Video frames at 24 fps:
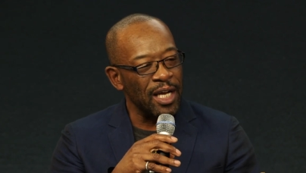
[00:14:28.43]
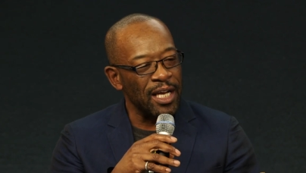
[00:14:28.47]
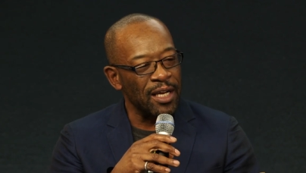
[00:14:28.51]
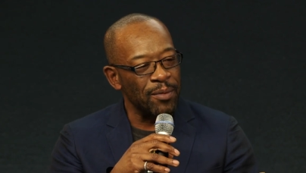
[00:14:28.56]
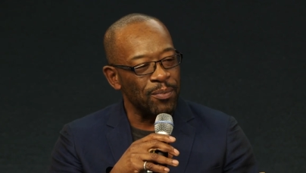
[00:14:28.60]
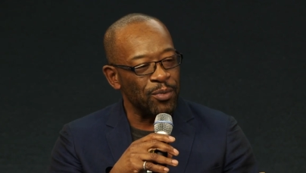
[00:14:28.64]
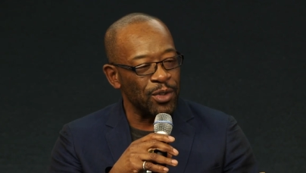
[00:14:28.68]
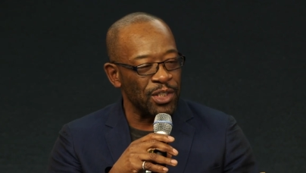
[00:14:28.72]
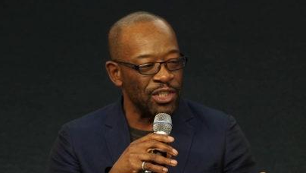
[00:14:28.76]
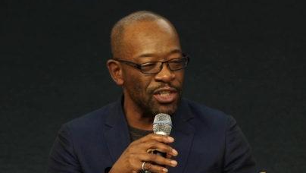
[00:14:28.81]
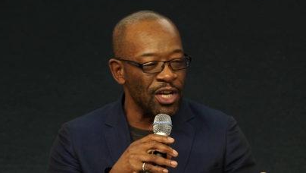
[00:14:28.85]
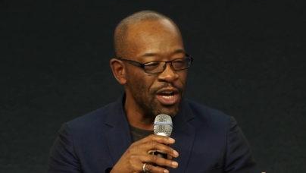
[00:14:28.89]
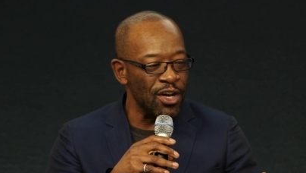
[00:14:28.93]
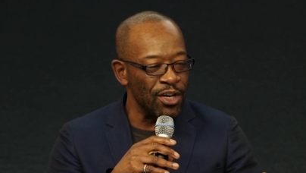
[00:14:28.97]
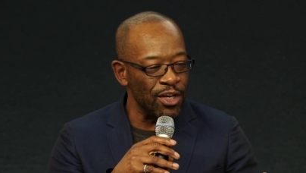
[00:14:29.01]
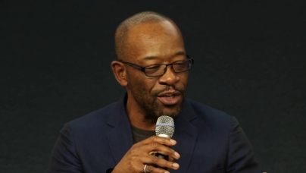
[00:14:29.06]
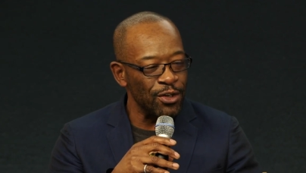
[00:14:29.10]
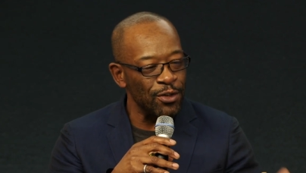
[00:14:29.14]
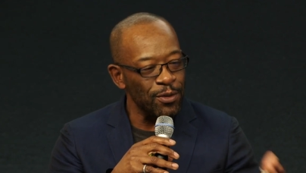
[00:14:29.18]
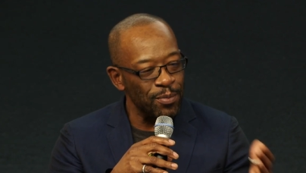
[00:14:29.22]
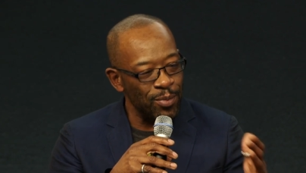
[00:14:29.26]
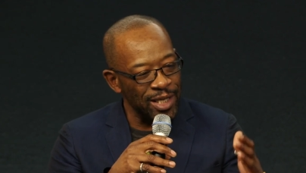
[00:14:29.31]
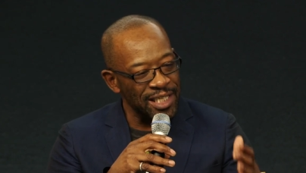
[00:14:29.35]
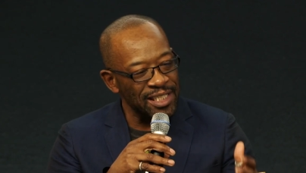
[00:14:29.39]
uh, Prasanna,
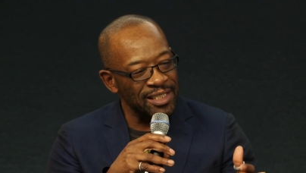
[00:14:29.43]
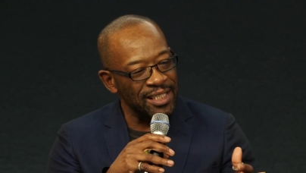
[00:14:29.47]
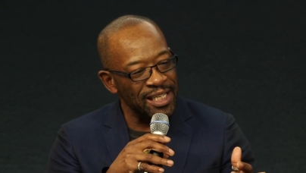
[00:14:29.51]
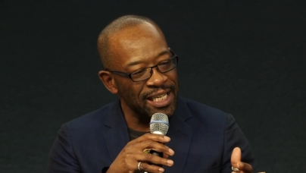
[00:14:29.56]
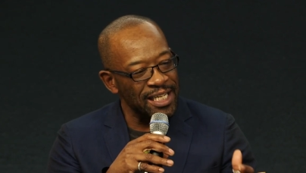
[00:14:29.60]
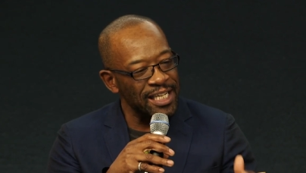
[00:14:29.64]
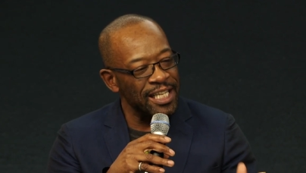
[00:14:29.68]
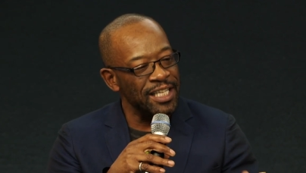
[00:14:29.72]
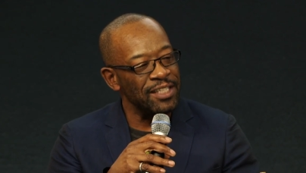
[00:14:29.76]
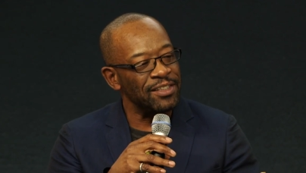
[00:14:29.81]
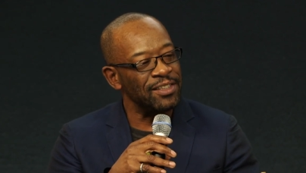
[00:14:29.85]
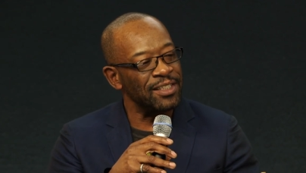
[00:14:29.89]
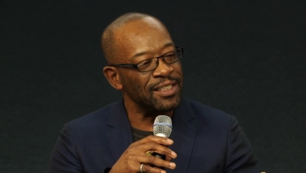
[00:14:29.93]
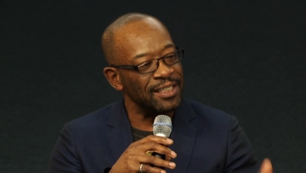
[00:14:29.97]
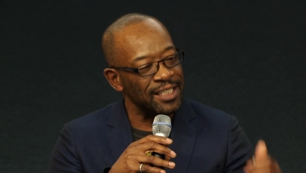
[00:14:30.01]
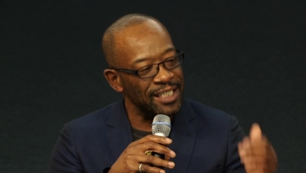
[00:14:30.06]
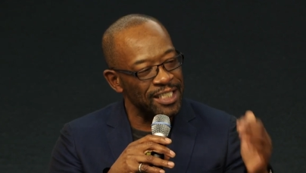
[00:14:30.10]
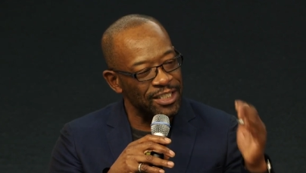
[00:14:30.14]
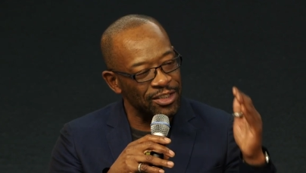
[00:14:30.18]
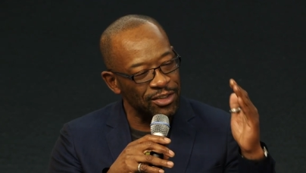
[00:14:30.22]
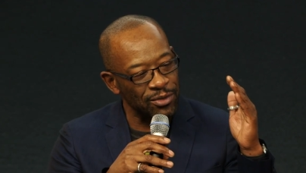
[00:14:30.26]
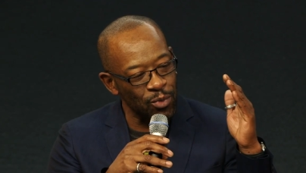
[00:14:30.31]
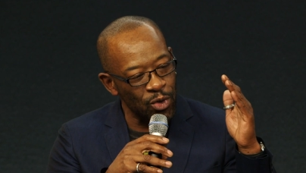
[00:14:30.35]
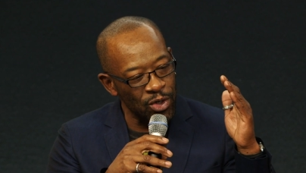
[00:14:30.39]
who plays the
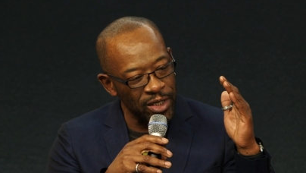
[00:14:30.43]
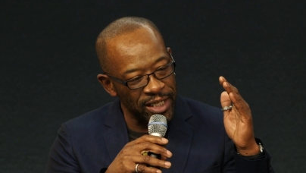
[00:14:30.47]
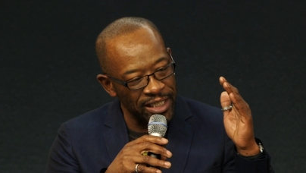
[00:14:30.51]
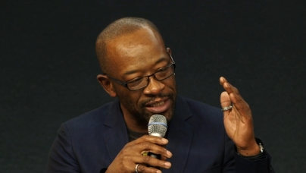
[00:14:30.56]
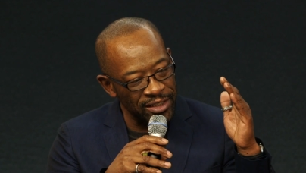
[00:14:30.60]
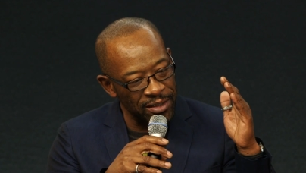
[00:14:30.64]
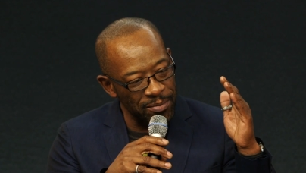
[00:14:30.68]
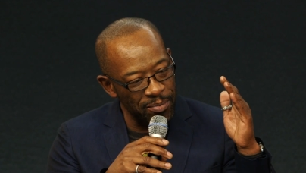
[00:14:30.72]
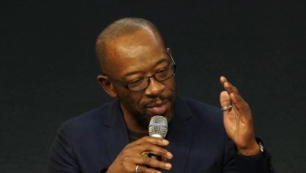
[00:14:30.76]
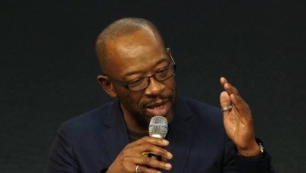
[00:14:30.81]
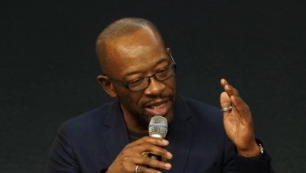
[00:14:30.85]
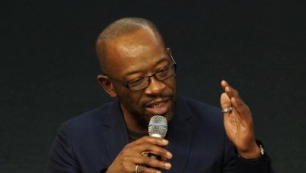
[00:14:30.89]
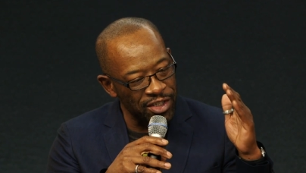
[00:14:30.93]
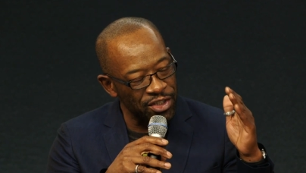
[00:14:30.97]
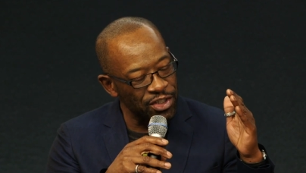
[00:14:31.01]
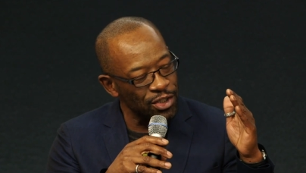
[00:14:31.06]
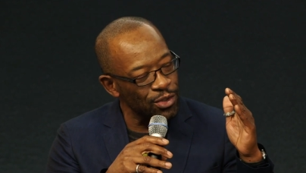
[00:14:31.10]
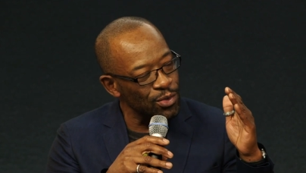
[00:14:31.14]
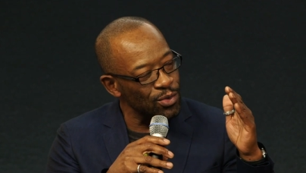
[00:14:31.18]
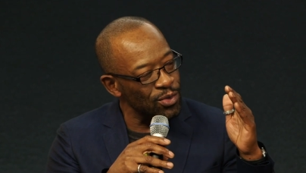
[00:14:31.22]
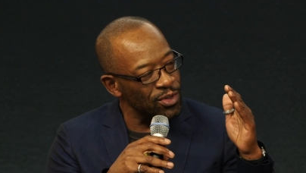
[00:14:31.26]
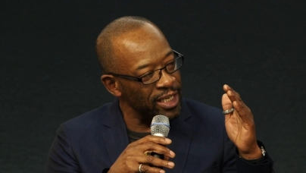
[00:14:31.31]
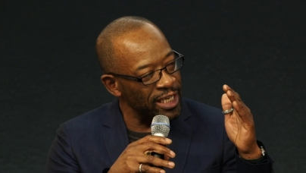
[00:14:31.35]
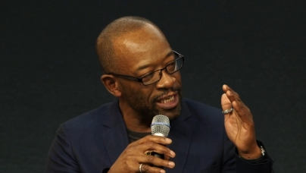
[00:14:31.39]
anaesthetist, wanted to make
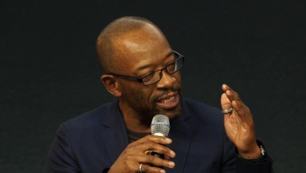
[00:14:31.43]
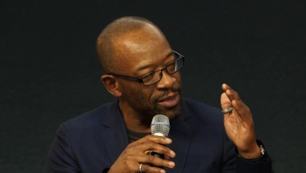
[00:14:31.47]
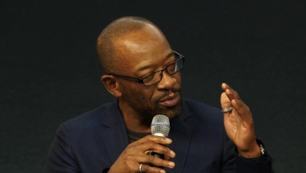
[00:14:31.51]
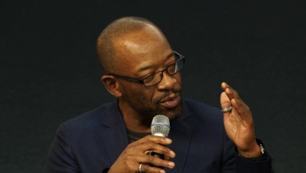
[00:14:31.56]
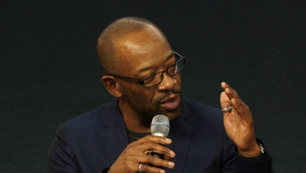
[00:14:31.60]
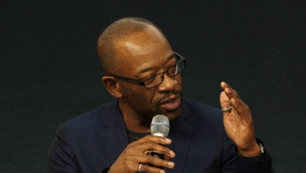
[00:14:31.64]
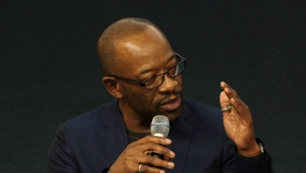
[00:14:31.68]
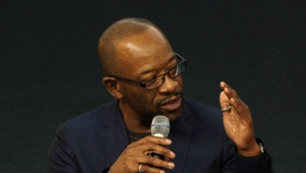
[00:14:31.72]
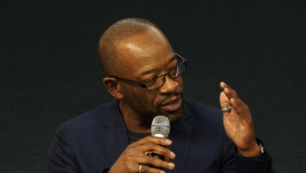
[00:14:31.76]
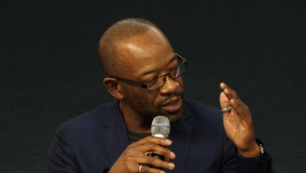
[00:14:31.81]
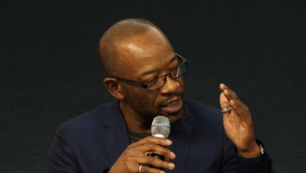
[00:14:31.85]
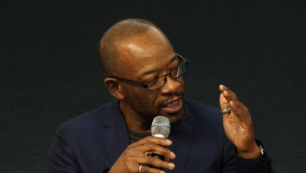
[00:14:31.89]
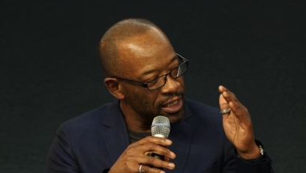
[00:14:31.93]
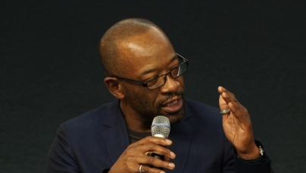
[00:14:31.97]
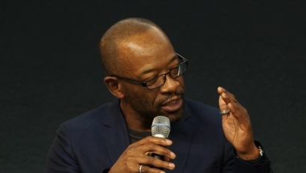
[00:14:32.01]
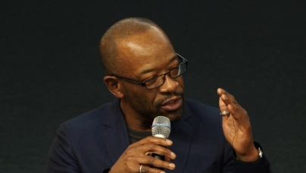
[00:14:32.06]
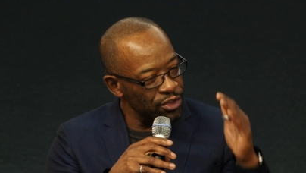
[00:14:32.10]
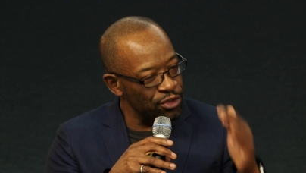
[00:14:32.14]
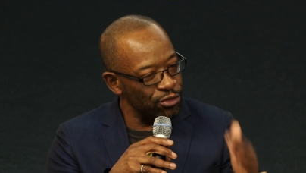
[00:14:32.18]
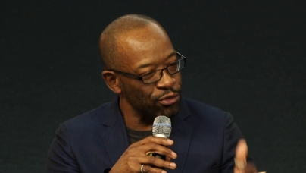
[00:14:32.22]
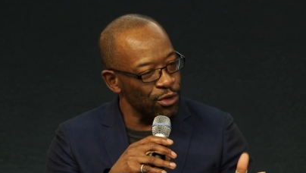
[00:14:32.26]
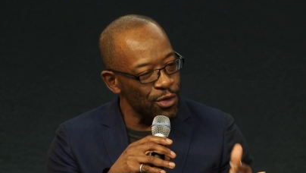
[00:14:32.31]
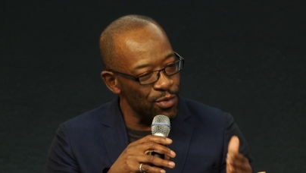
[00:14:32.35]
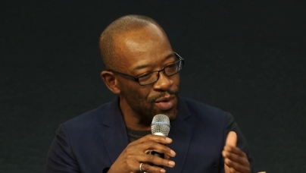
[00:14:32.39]
sure that he was
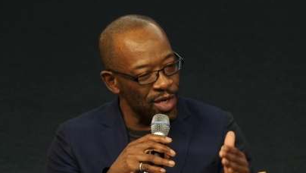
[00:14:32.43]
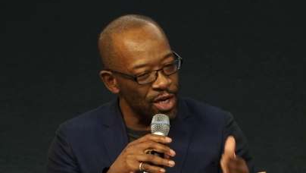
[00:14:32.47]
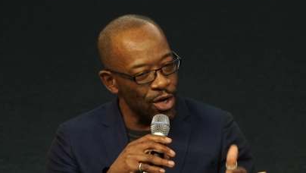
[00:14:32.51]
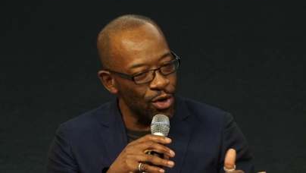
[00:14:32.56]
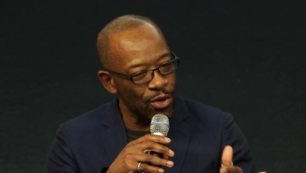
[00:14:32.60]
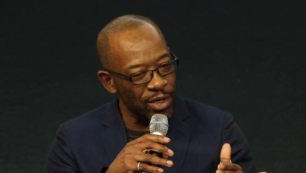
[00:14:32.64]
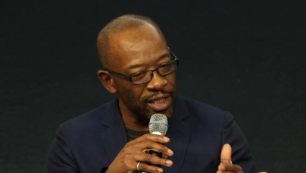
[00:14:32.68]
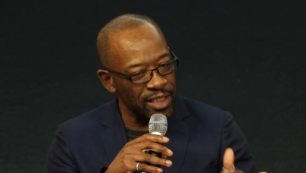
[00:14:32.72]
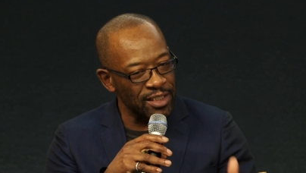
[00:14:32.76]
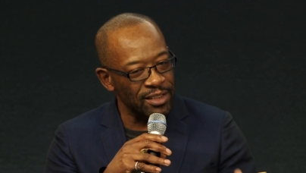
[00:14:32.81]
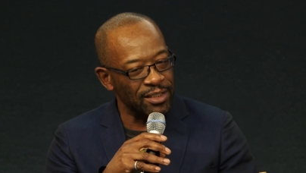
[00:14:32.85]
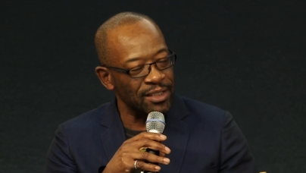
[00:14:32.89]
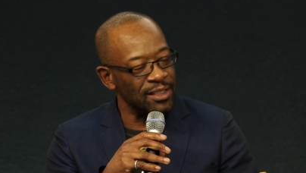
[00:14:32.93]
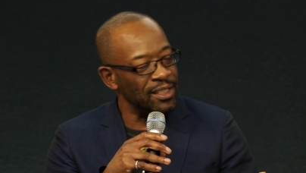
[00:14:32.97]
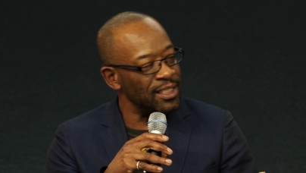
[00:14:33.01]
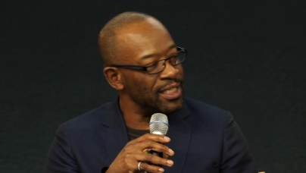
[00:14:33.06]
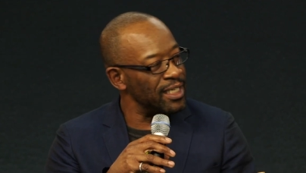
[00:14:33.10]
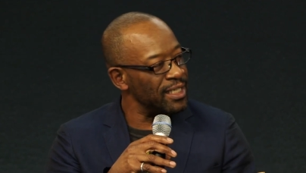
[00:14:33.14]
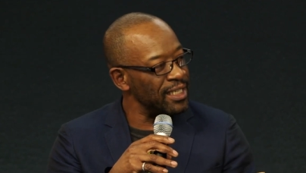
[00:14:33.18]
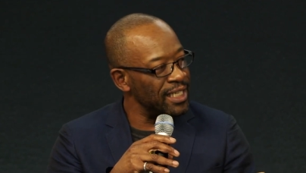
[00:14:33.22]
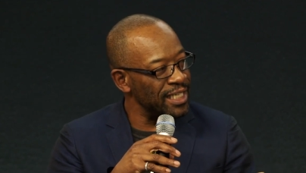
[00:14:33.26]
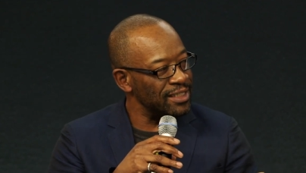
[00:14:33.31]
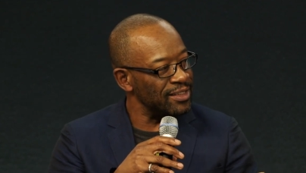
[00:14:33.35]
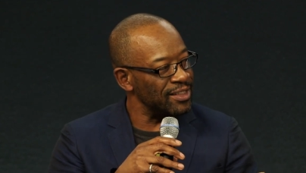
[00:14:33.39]
true and honest to
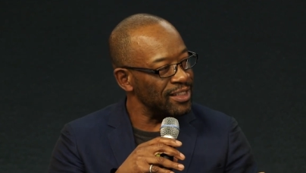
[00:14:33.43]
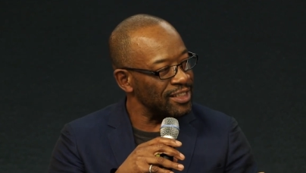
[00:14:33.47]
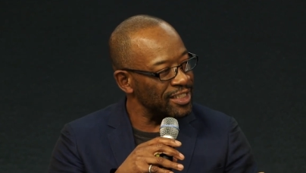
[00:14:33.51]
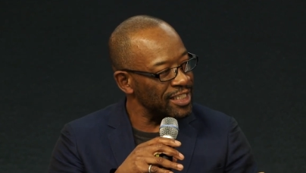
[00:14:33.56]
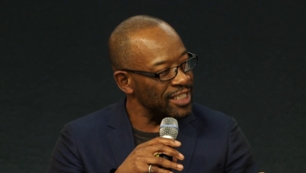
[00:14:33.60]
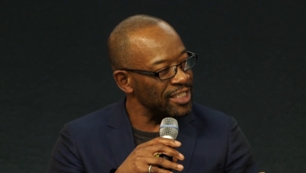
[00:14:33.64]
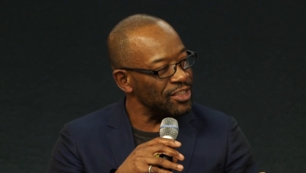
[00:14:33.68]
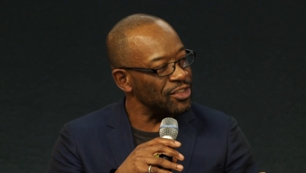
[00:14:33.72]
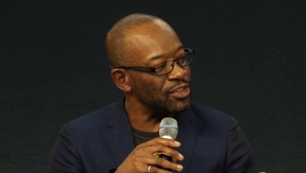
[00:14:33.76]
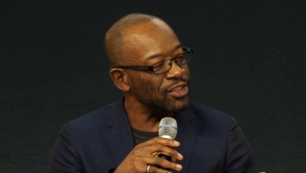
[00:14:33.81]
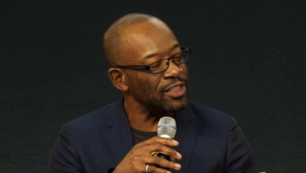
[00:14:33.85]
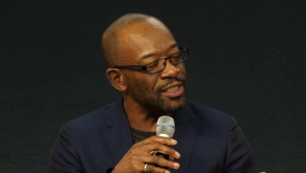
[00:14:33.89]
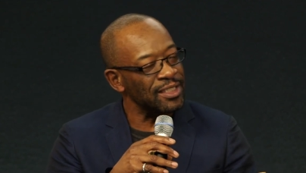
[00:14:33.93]
the anaesthetist,